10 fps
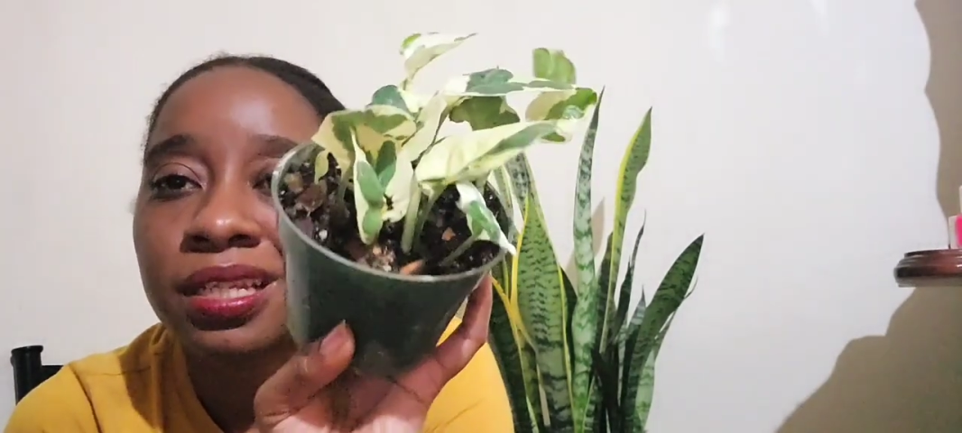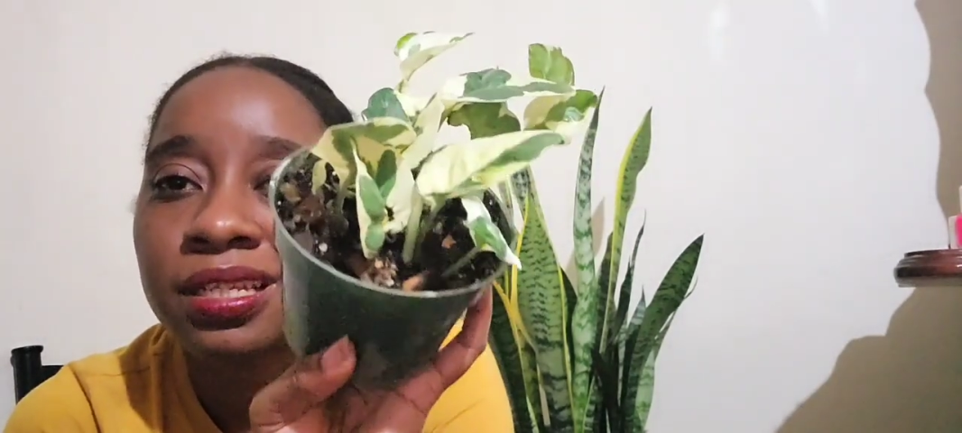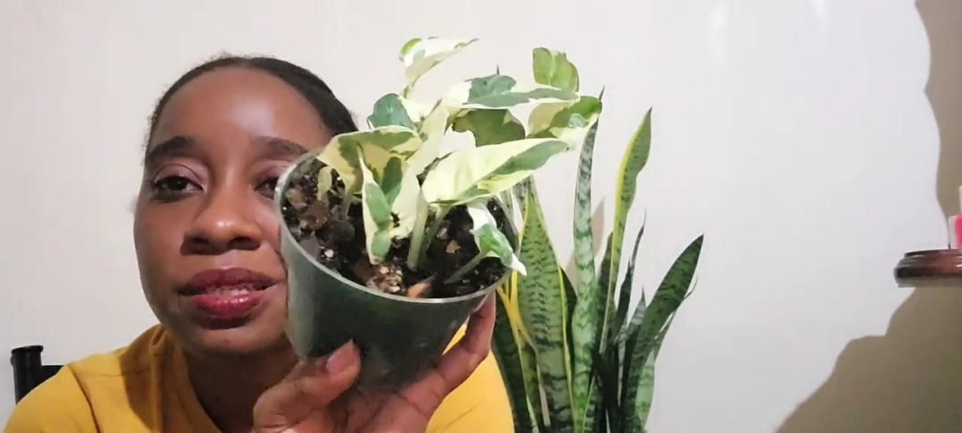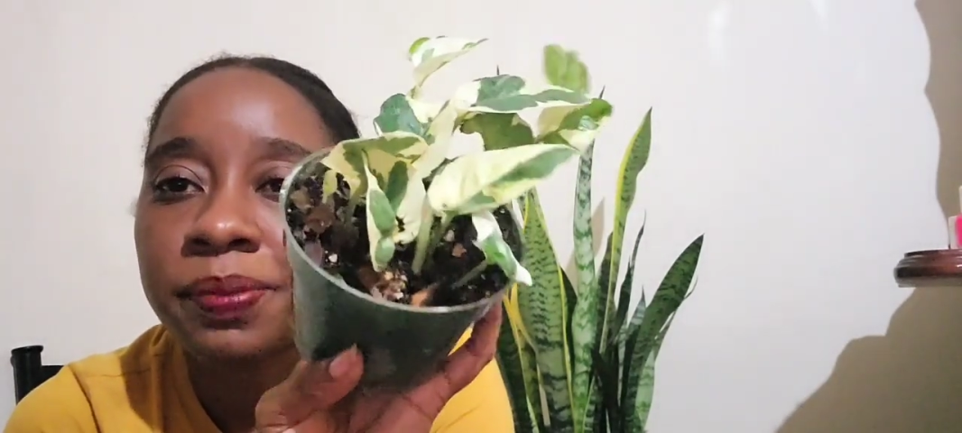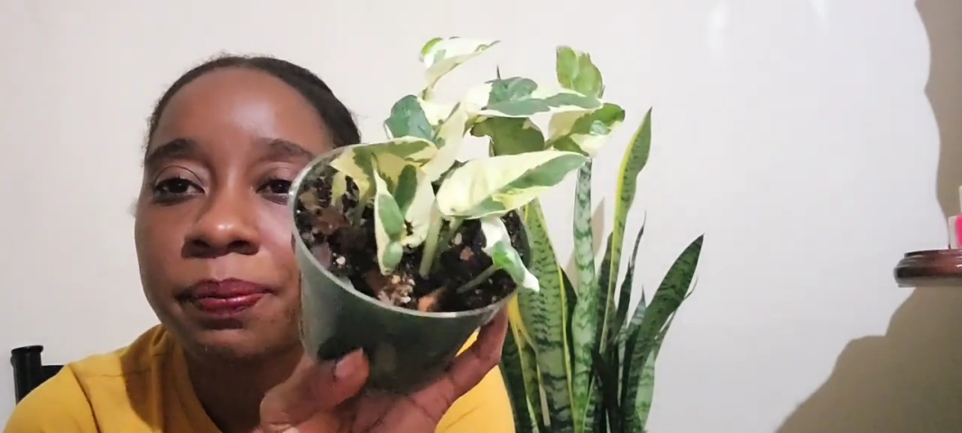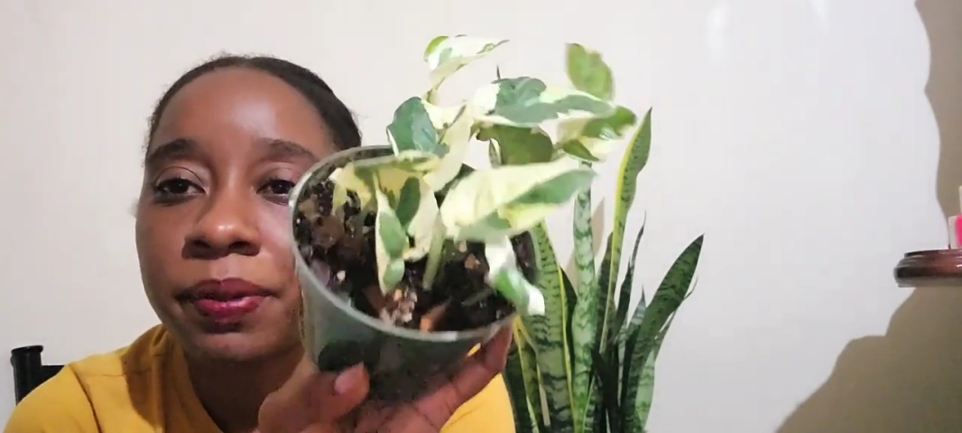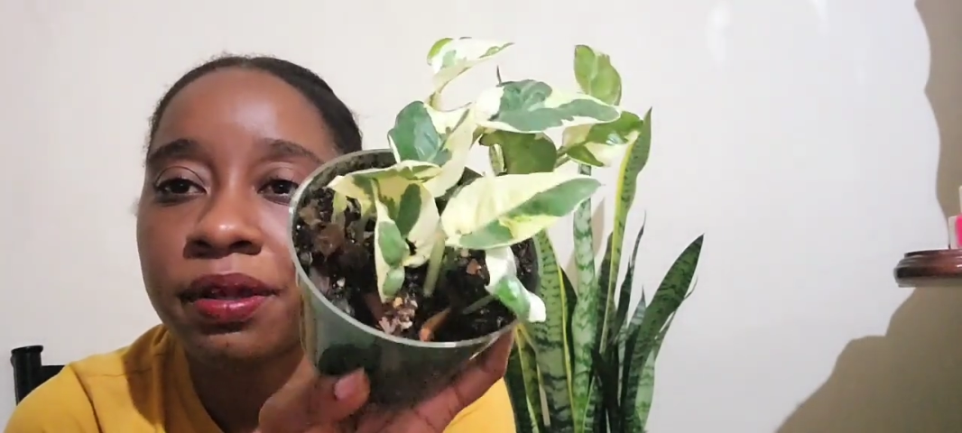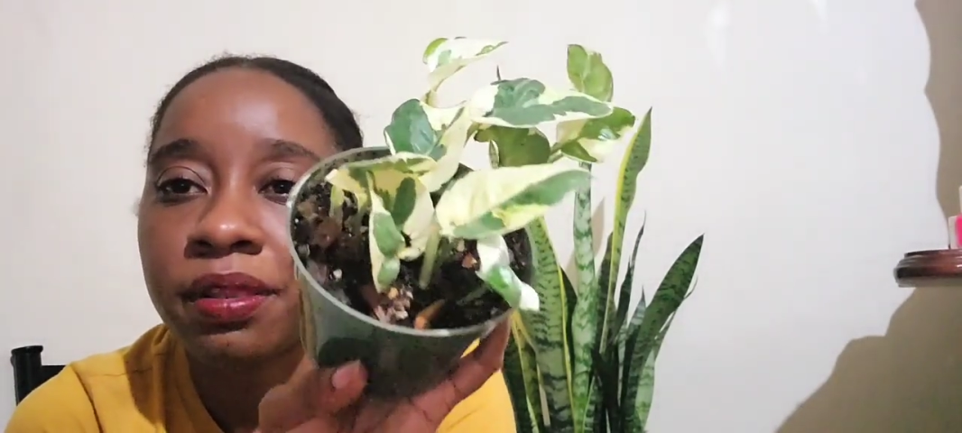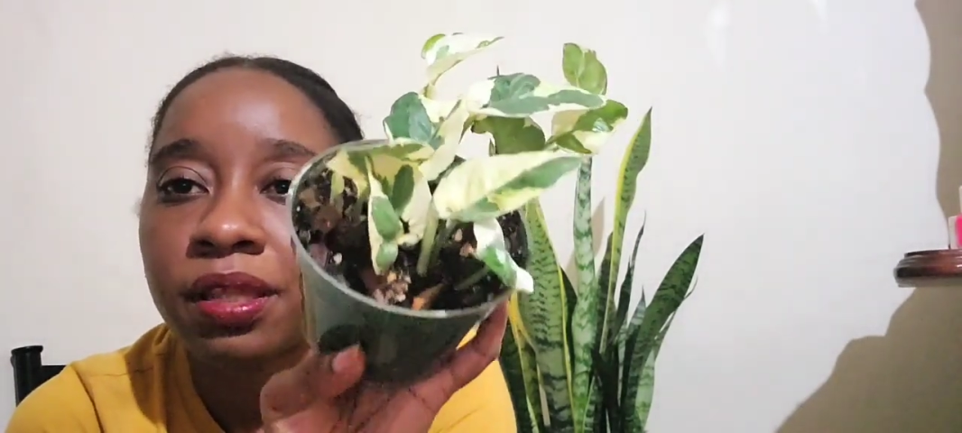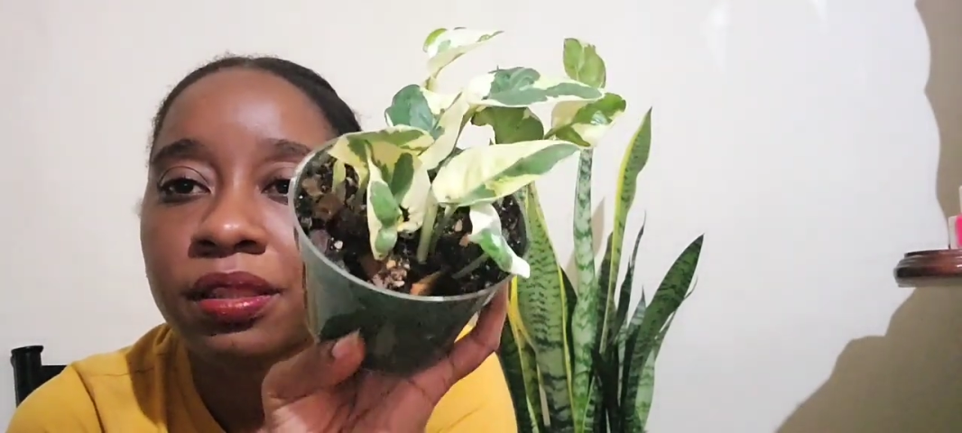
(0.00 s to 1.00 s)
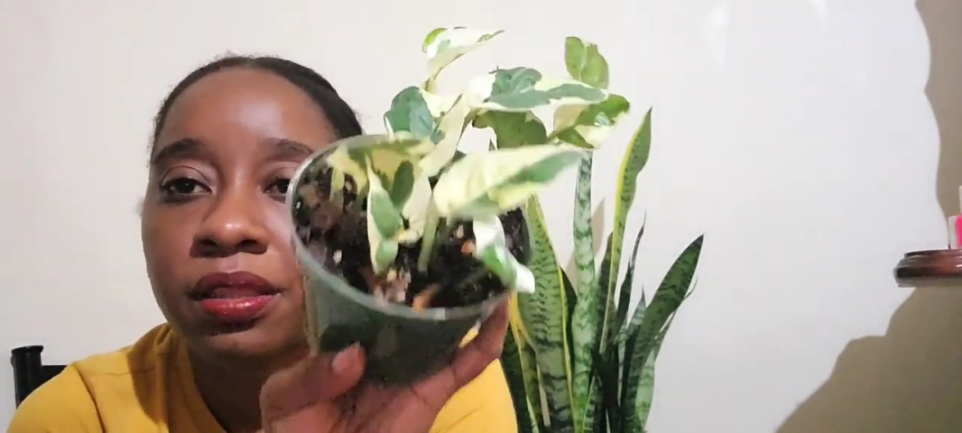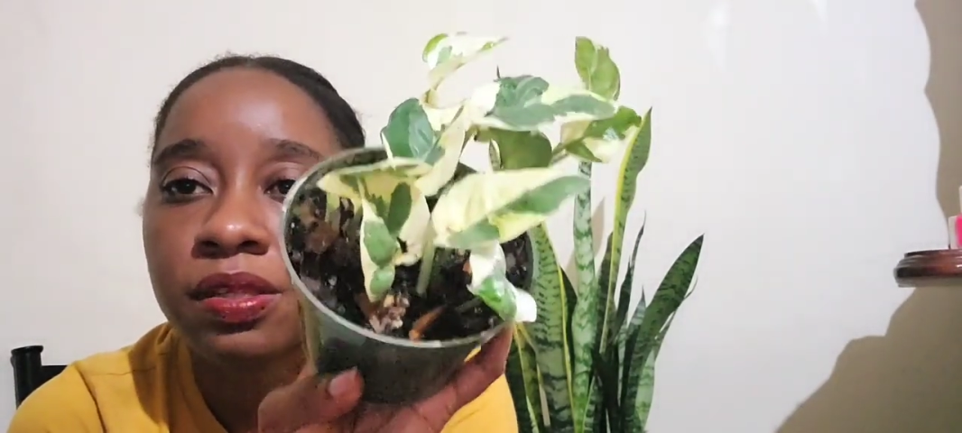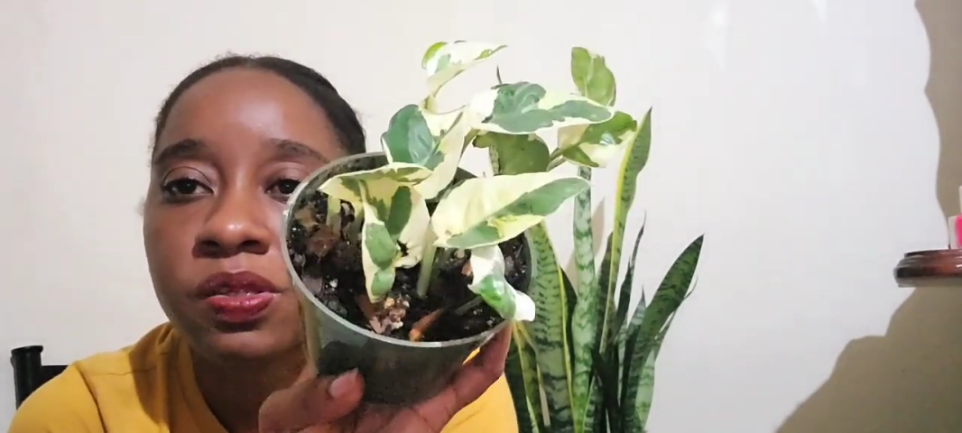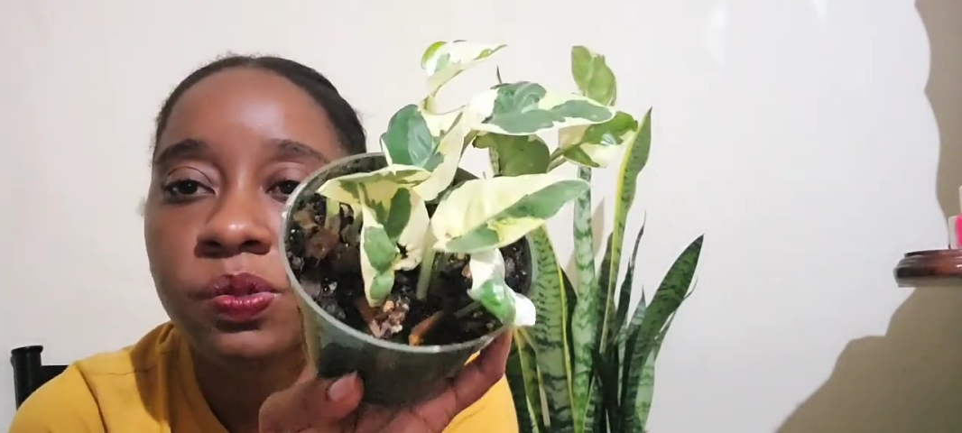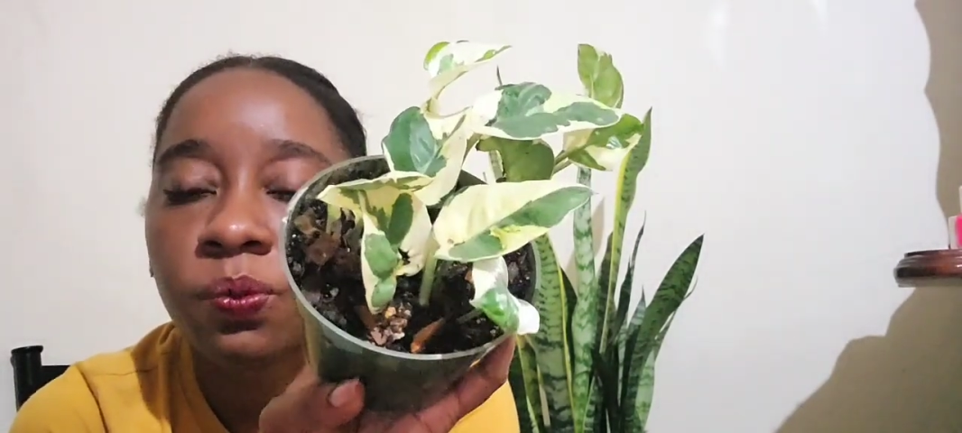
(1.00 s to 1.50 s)
little bit bigger than
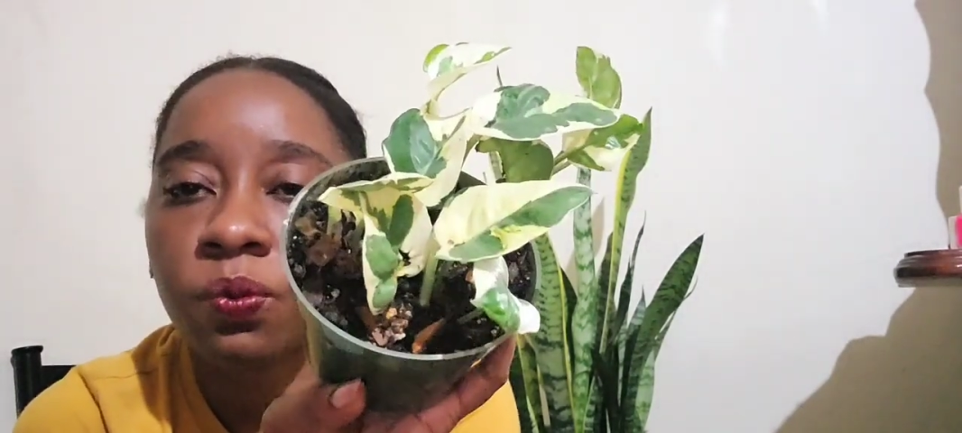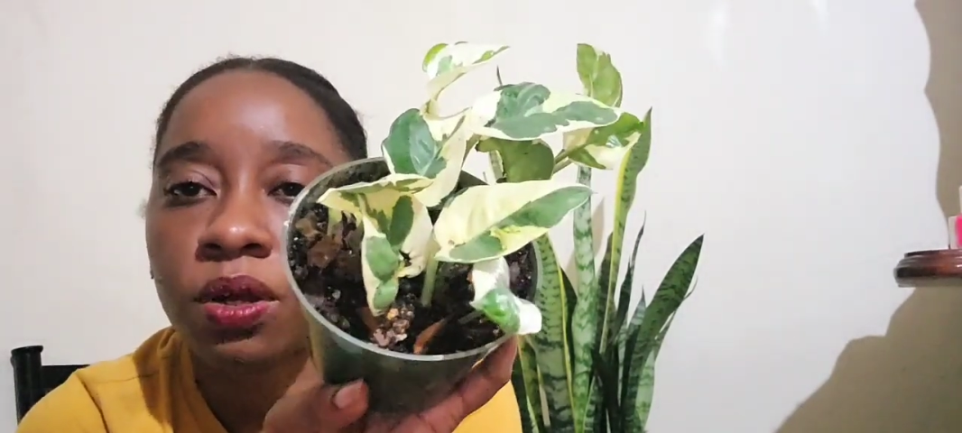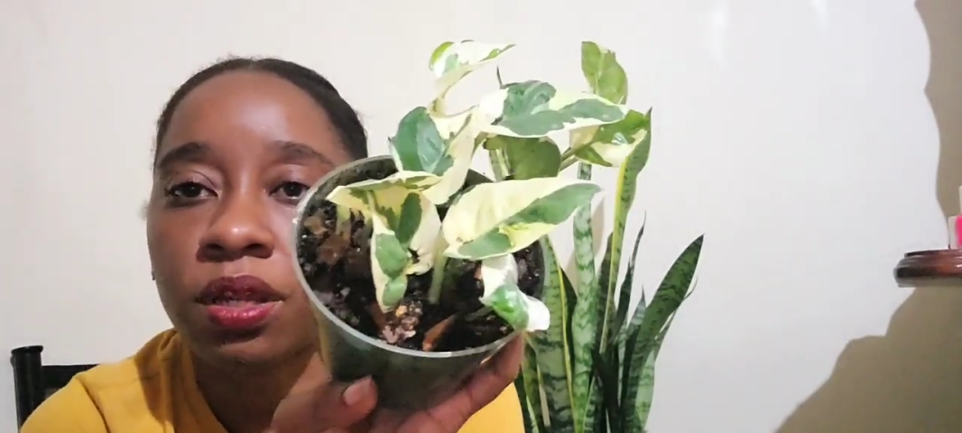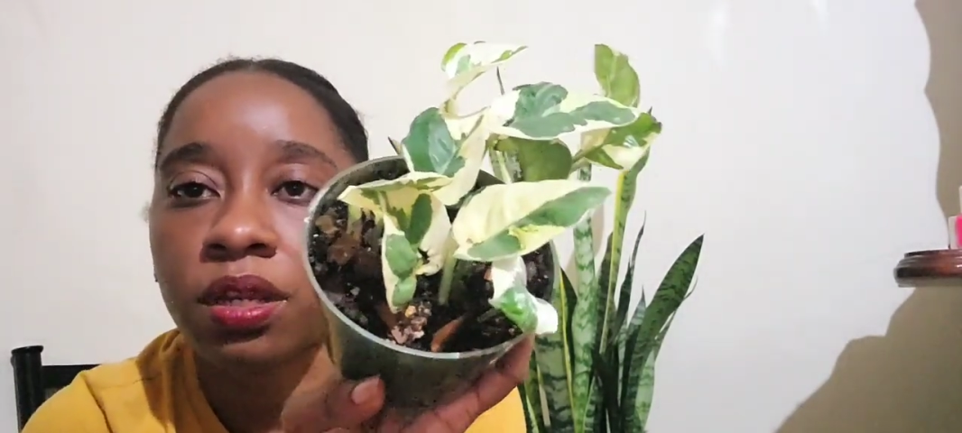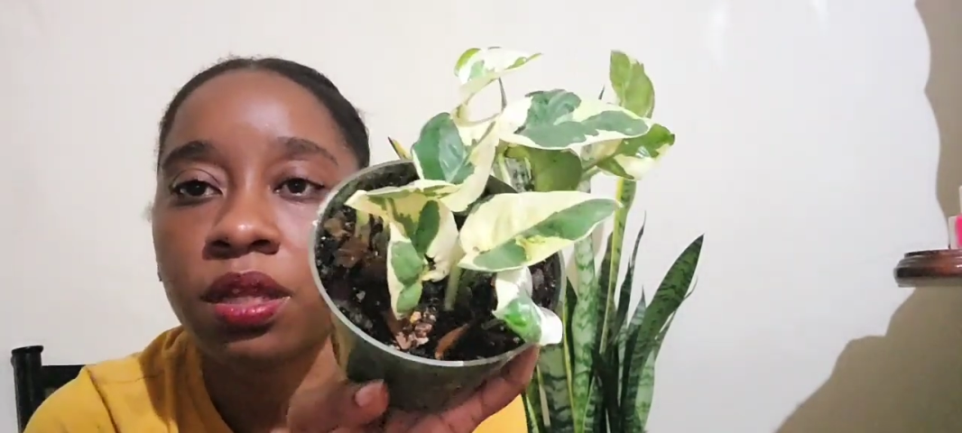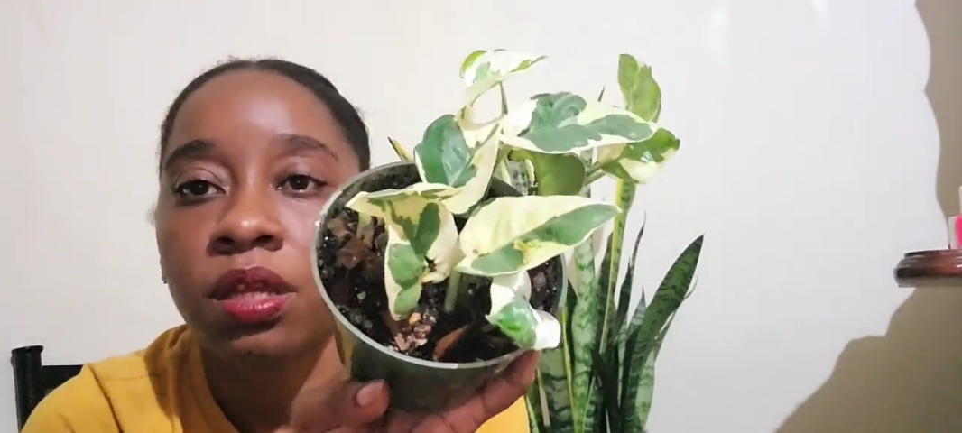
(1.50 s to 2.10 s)
this one.